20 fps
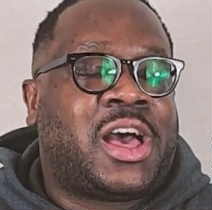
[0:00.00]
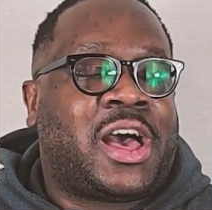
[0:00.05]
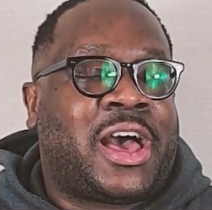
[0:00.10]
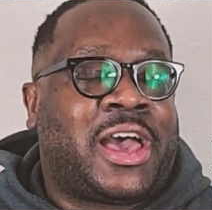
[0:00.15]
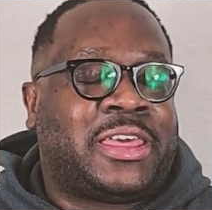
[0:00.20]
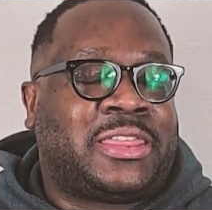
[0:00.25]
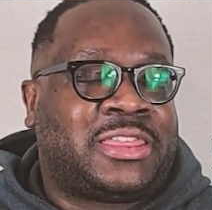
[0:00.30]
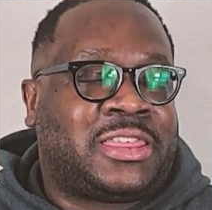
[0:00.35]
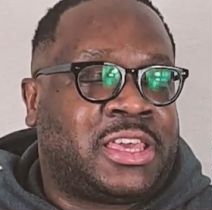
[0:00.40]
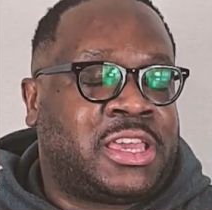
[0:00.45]

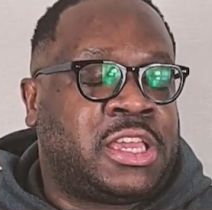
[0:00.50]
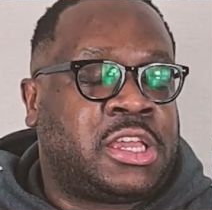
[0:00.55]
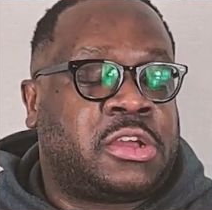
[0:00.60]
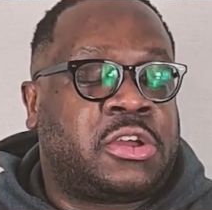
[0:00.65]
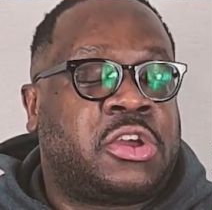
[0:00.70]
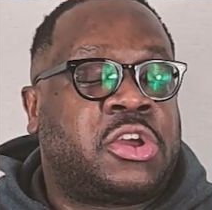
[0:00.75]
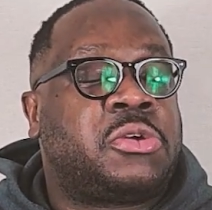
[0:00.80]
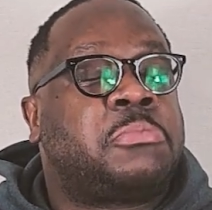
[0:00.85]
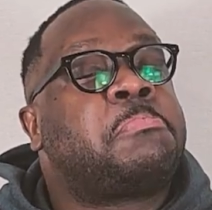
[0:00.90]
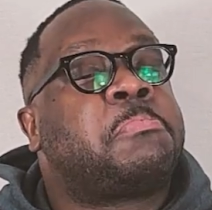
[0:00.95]
I think
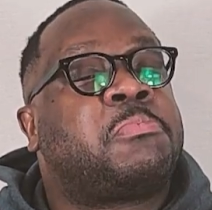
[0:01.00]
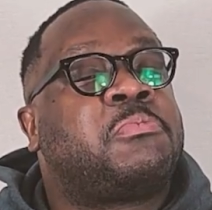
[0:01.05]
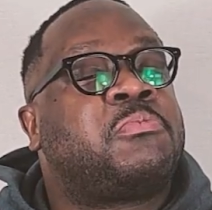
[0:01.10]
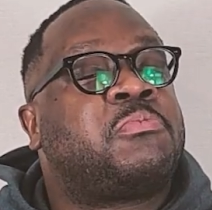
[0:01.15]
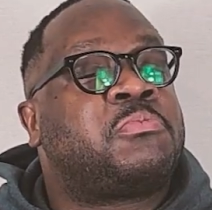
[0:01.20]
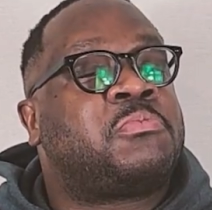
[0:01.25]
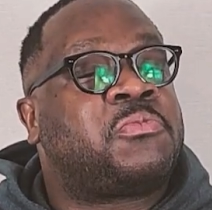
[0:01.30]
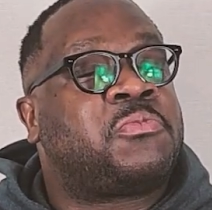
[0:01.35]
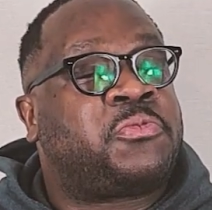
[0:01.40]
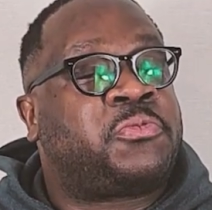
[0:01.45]

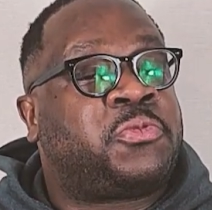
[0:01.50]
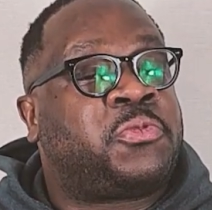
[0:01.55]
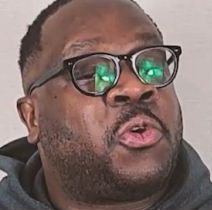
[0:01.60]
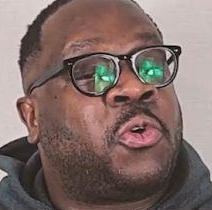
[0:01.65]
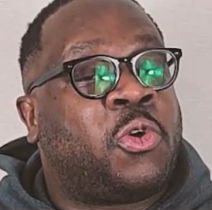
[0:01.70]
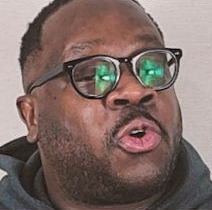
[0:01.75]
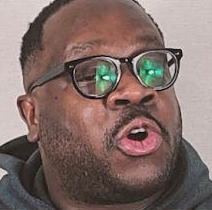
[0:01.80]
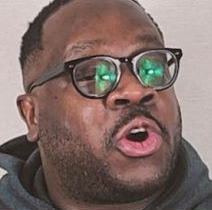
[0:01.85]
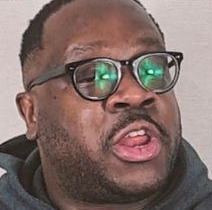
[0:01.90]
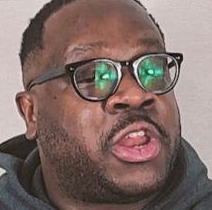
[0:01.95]

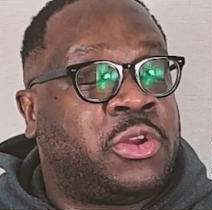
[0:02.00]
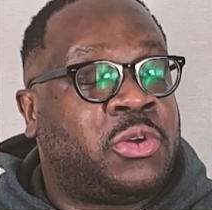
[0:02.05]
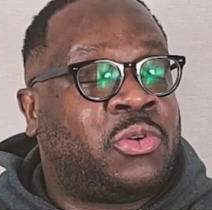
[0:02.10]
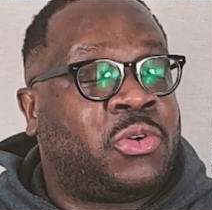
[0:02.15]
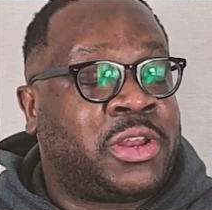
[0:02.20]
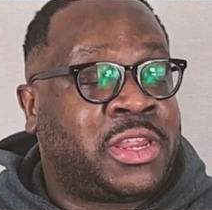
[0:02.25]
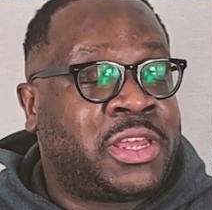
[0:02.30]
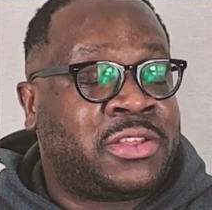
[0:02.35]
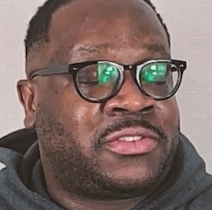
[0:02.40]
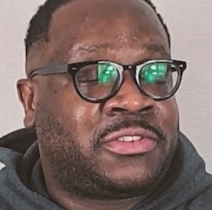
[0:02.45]
for an
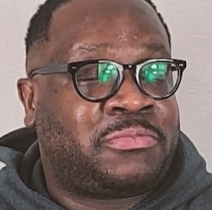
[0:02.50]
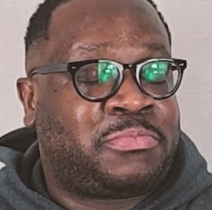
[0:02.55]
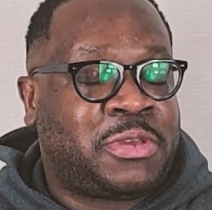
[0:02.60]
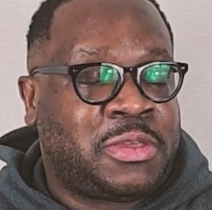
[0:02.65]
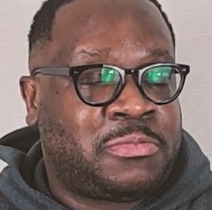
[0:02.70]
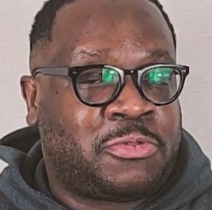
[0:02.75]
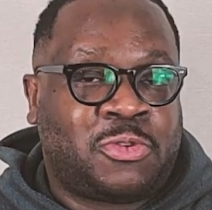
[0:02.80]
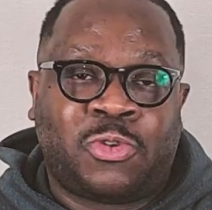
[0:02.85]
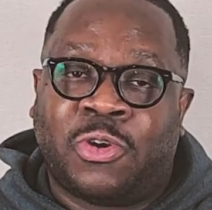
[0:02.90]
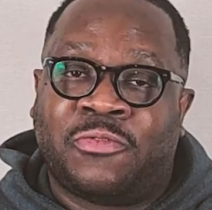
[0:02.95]
audience of
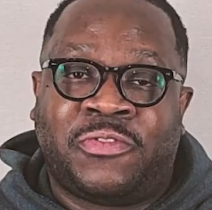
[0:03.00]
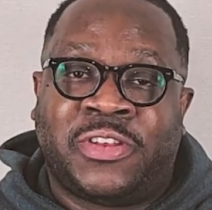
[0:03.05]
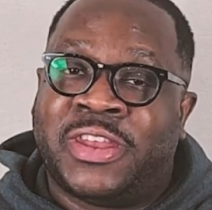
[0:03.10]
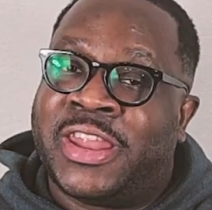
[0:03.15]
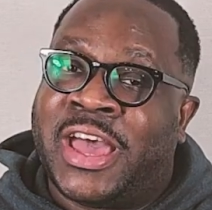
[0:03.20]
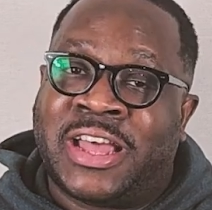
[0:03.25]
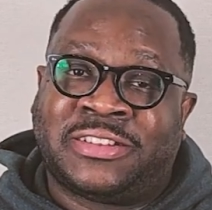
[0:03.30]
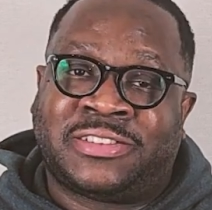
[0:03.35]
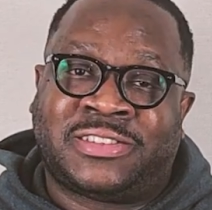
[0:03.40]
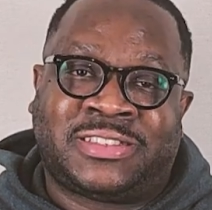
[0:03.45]
people who have
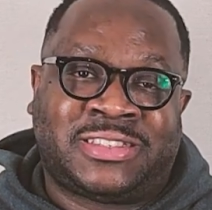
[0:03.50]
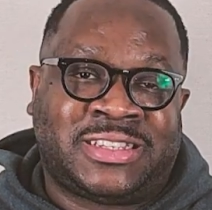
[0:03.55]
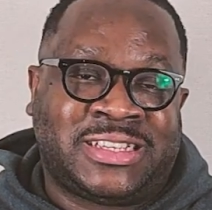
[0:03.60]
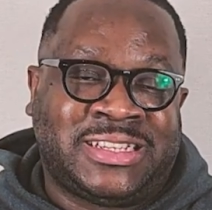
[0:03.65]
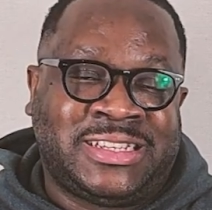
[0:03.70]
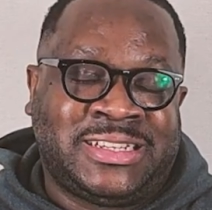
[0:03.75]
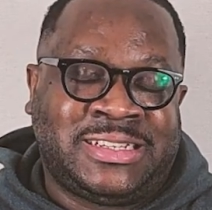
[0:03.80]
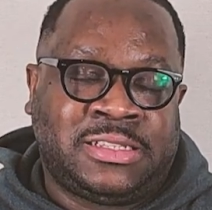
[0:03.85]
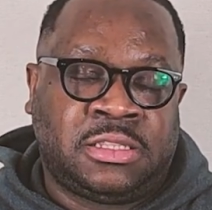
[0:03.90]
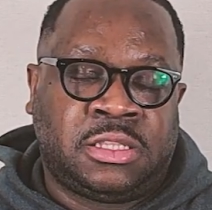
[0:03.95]
not
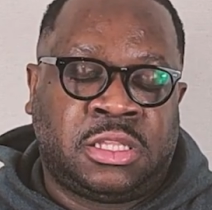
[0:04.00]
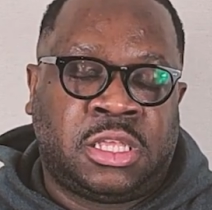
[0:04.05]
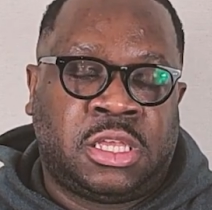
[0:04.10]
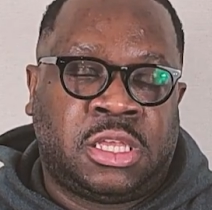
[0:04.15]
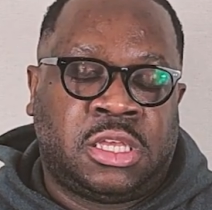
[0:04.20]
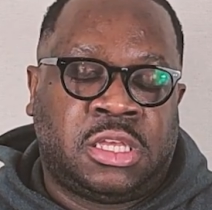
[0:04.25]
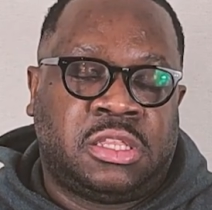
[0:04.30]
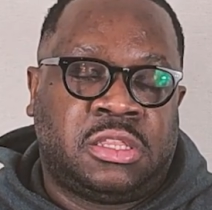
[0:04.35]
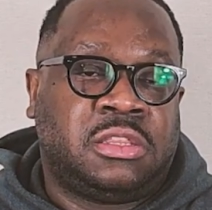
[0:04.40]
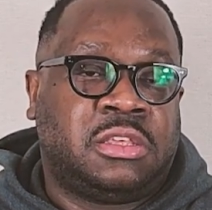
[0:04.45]
seen
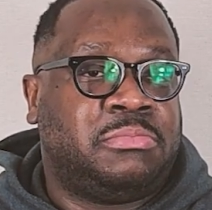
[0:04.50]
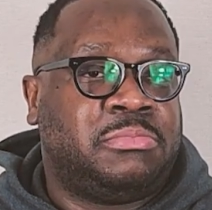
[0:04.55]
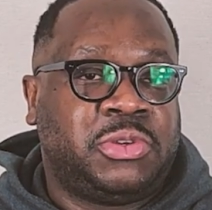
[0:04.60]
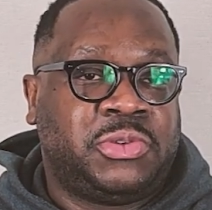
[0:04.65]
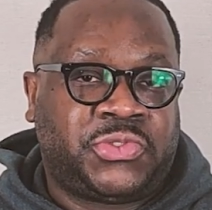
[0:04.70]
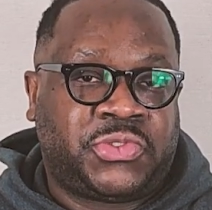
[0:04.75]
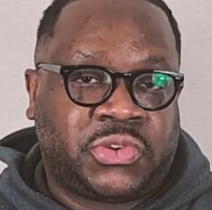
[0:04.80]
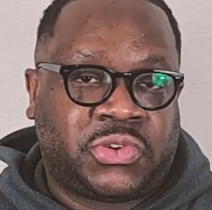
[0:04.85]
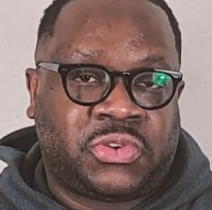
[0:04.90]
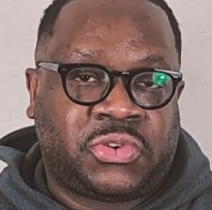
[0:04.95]
the
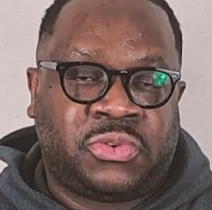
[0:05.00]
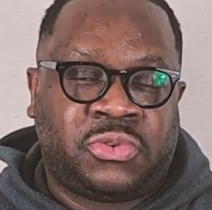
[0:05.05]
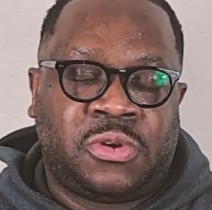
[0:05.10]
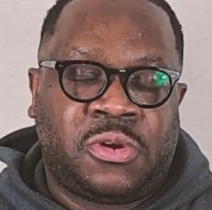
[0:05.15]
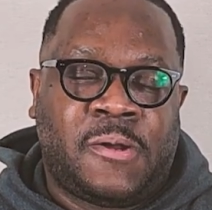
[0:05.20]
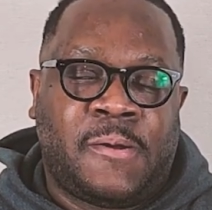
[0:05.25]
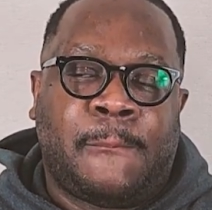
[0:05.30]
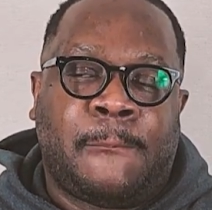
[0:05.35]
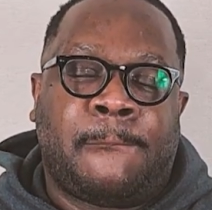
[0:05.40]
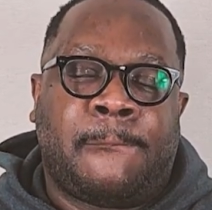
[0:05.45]
musical,
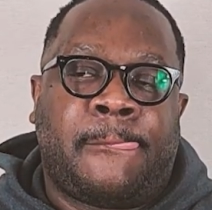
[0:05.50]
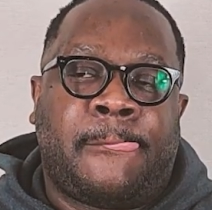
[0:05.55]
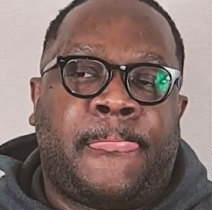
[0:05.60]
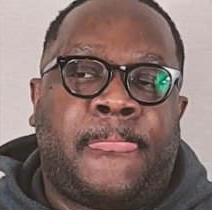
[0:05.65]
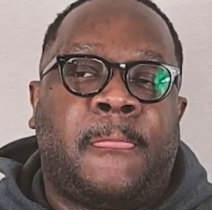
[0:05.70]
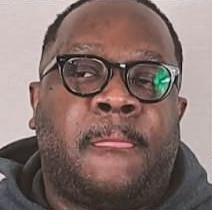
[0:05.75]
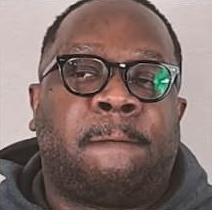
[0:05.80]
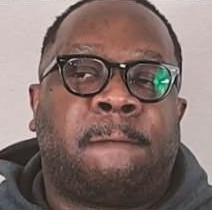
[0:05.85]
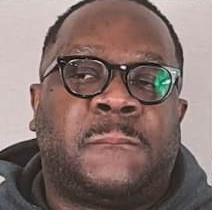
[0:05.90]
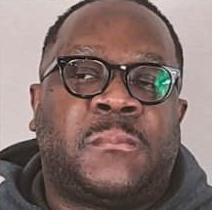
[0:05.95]

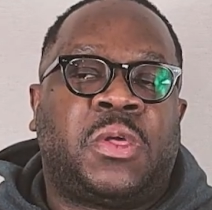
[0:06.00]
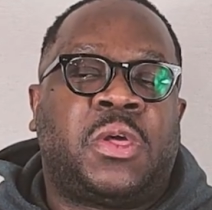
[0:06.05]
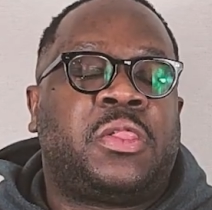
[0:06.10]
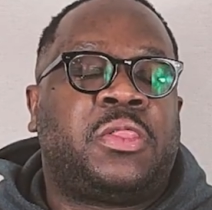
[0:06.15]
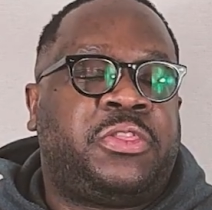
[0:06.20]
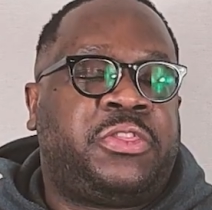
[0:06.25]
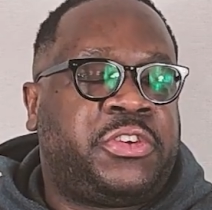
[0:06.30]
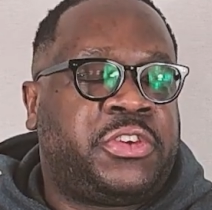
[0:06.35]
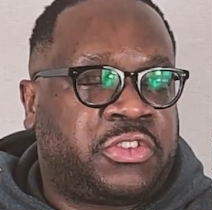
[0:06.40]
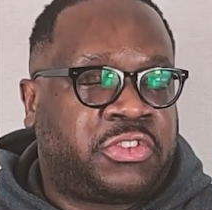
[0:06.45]

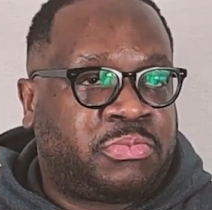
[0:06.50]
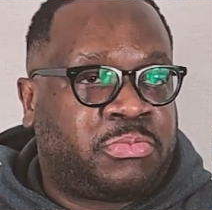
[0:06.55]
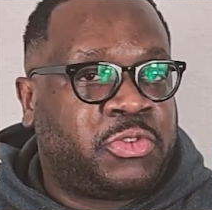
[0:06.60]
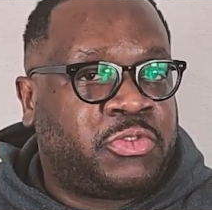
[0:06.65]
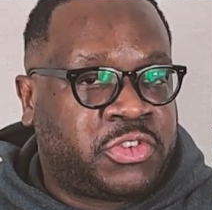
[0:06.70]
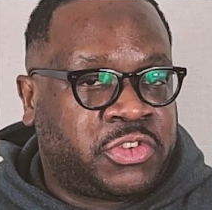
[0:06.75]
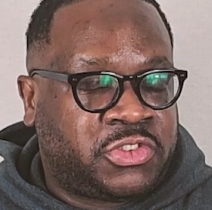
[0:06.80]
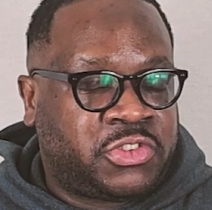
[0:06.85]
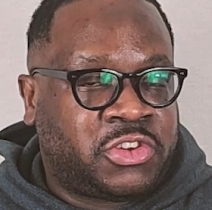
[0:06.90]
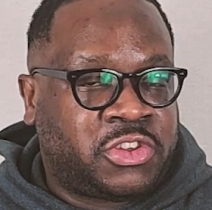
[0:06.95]
this
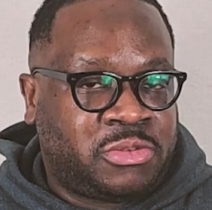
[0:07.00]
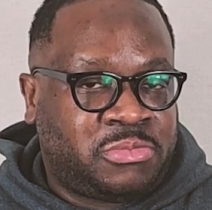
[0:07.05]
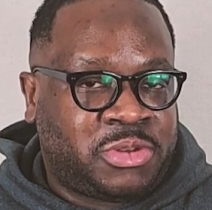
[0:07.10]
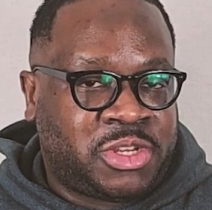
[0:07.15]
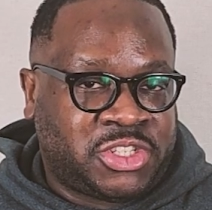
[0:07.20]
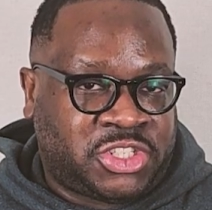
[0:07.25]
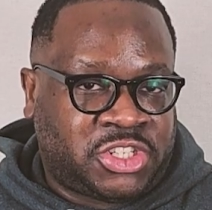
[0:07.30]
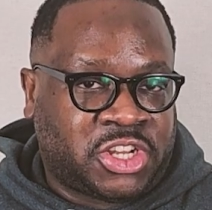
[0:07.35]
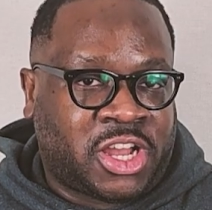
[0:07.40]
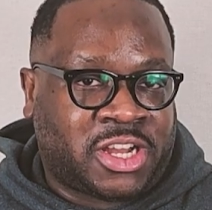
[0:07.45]
movie is going to be
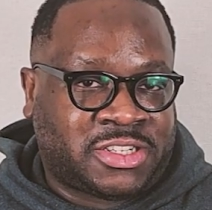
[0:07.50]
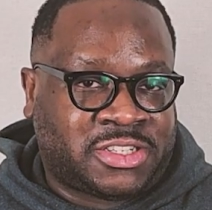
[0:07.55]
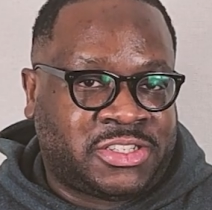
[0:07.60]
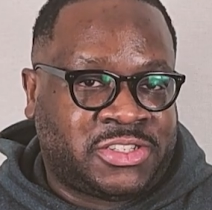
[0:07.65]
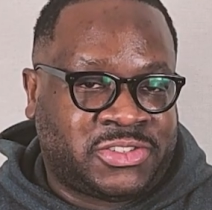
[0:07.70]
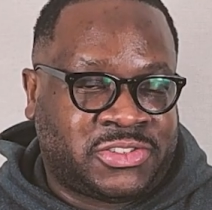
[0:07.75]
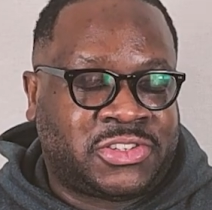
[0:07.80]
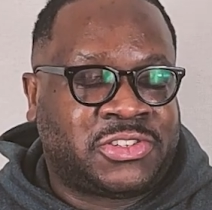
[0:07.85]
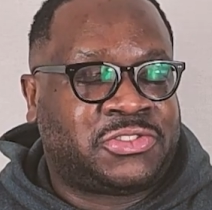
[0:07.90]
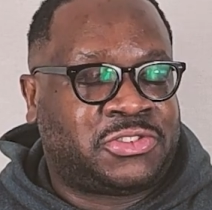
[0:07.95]
a shock to
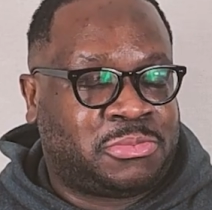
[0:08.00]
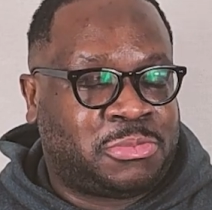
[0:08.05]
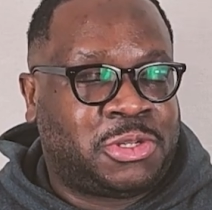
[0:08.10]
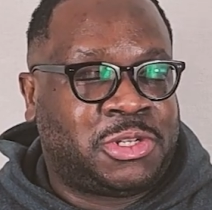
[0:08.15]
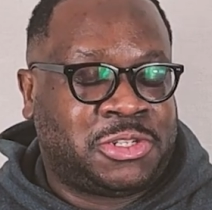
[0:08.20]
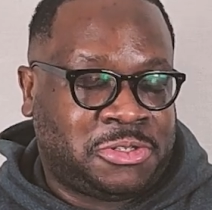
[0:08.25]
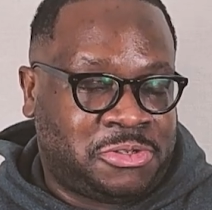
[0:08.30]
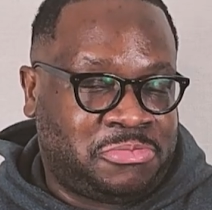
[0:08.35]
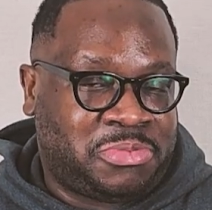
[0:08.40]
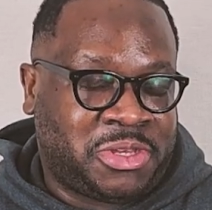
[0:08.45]
your system a
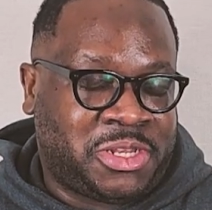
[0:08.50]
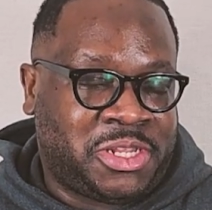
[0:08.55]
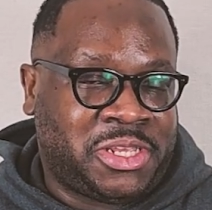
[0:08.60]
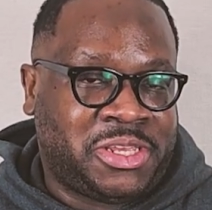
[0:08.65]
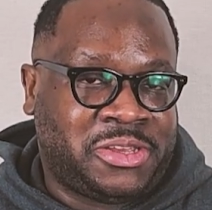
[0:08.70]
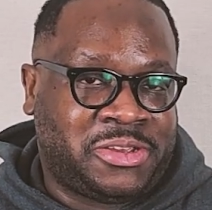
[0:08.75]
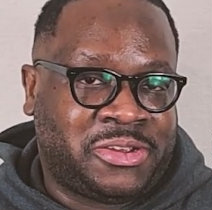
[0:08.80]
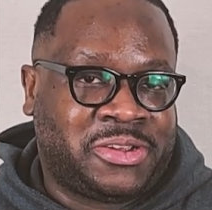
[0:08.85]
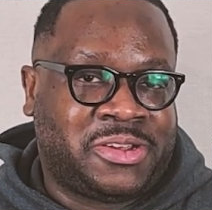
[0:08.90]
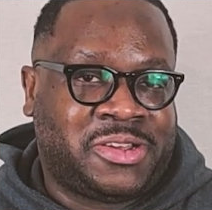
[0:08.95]
little bit
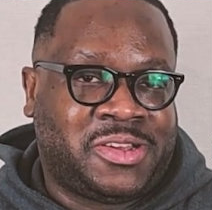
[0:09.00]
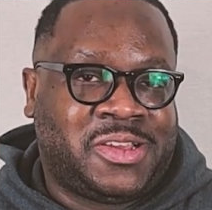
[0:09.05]
here.